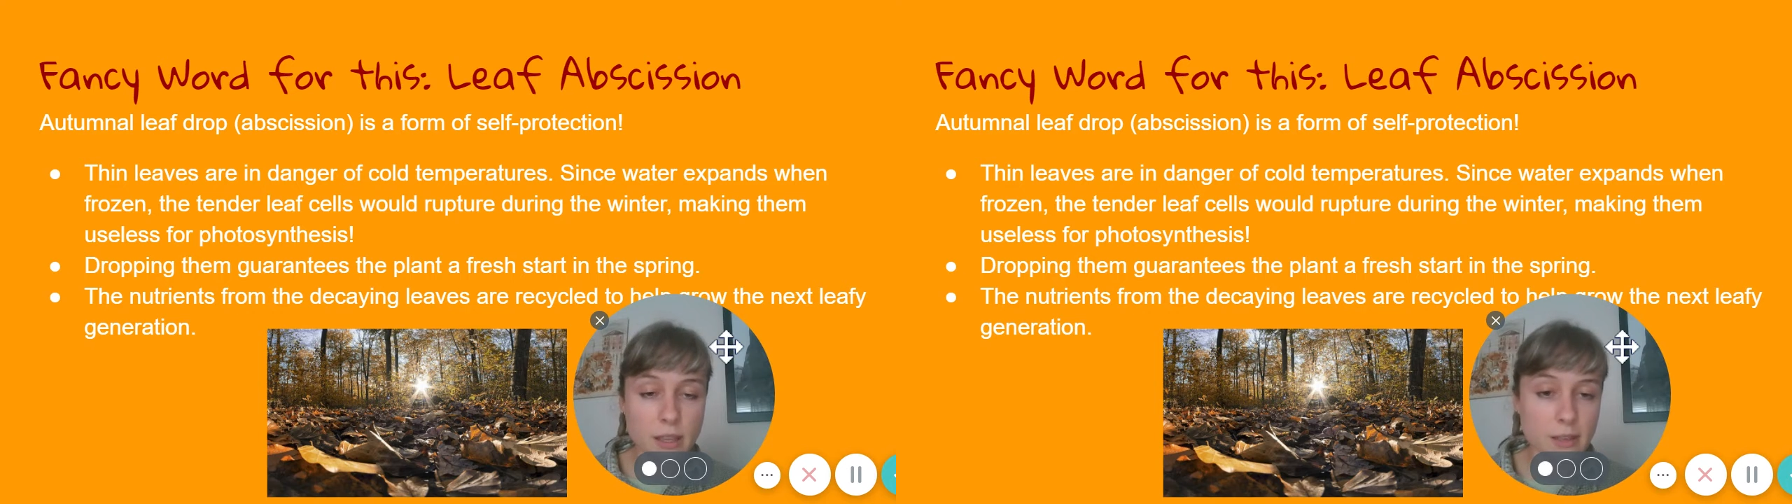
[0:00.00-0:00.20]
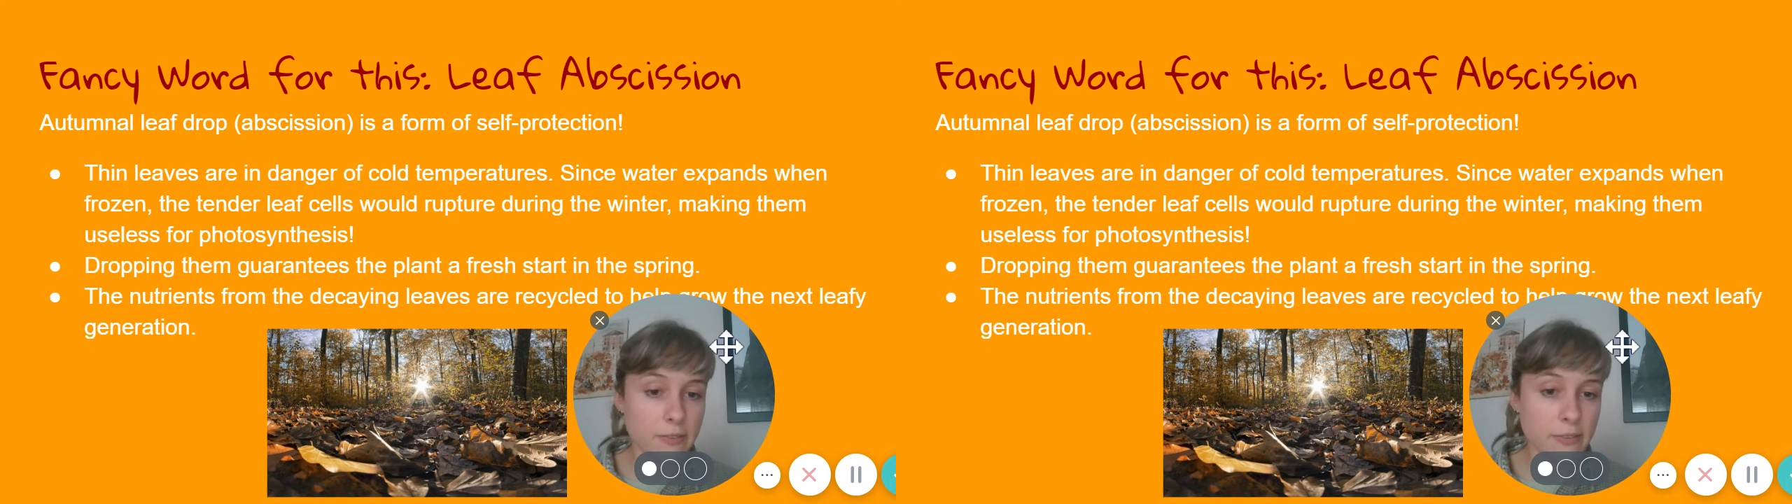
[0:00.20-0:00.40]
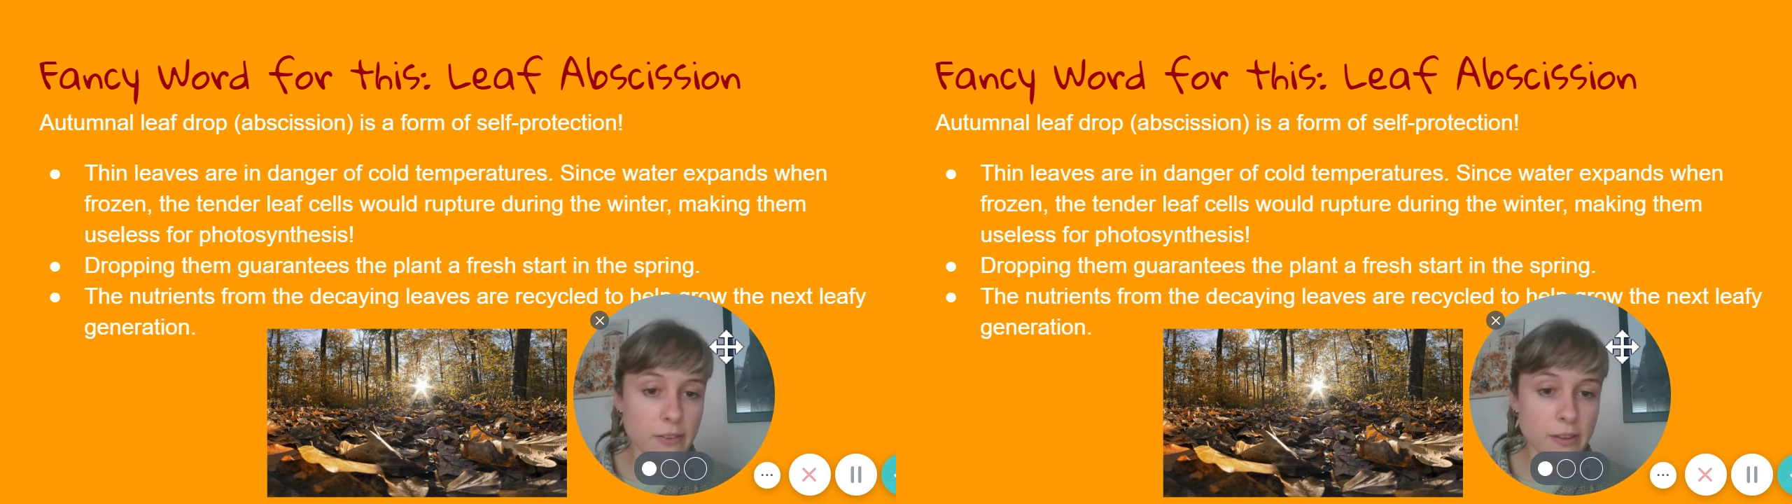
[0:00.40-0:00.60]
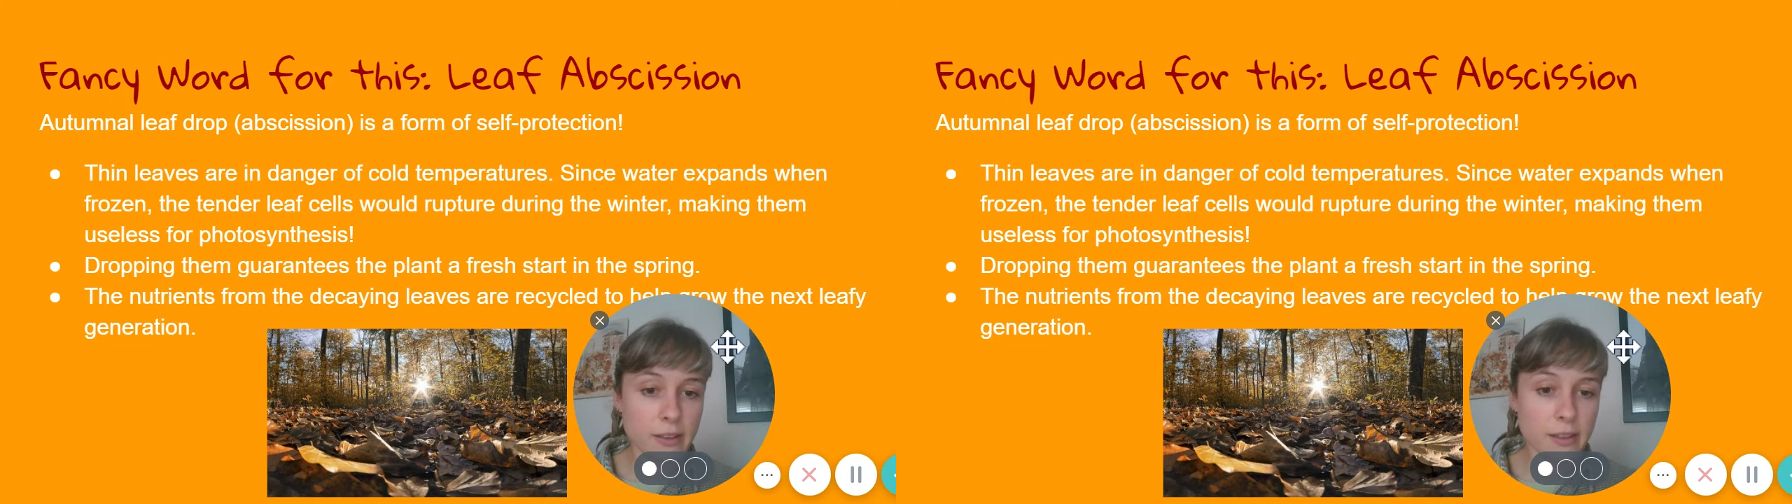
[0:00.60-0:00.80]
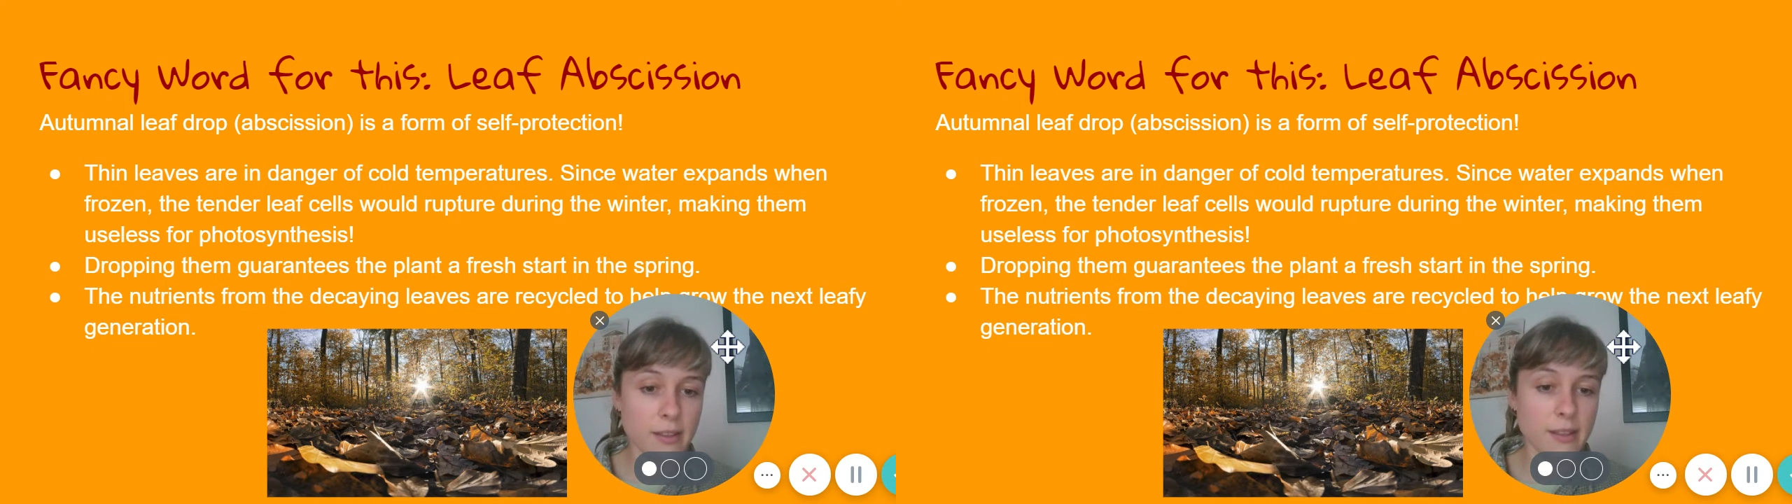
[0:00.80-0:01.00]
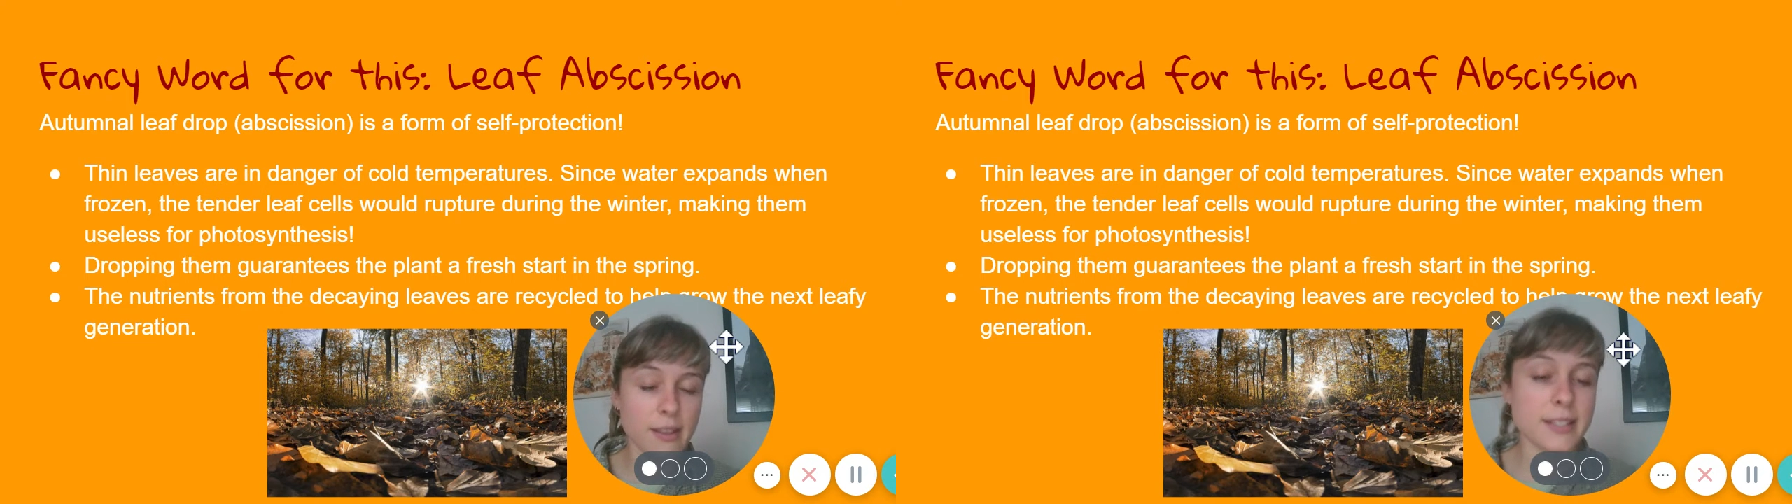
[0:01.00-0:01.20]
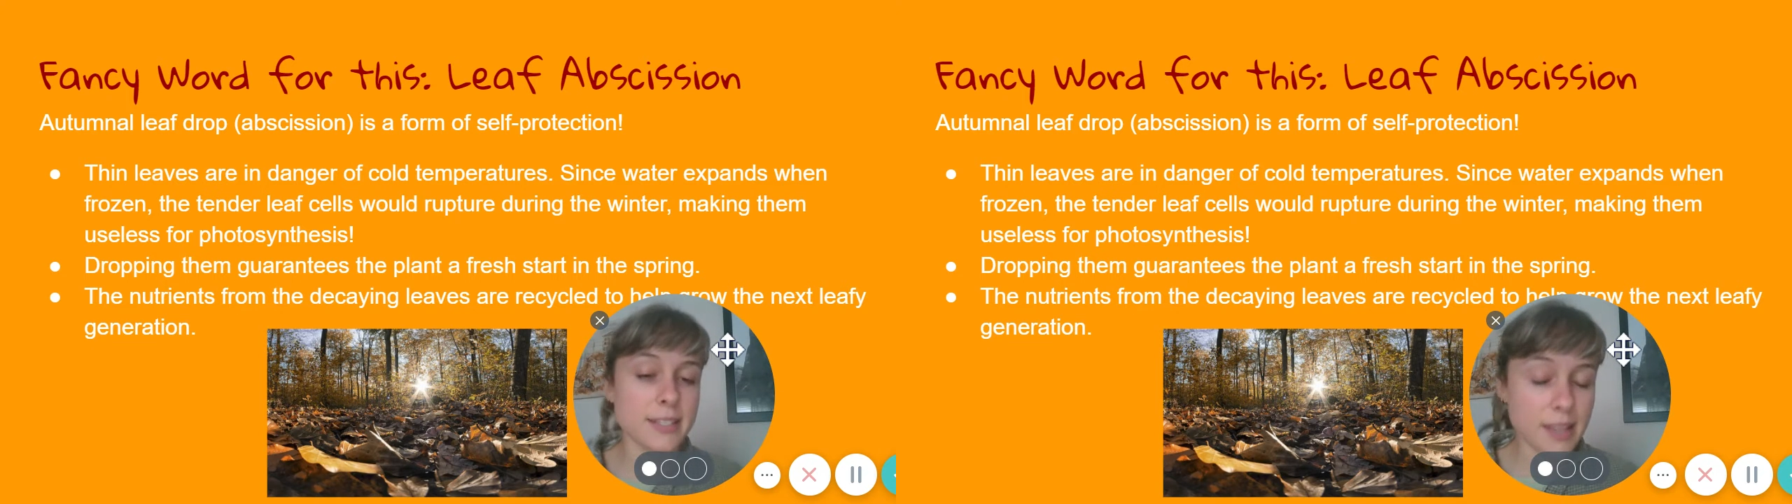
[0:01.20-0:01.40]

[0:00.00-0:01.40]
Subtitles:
leaf, it's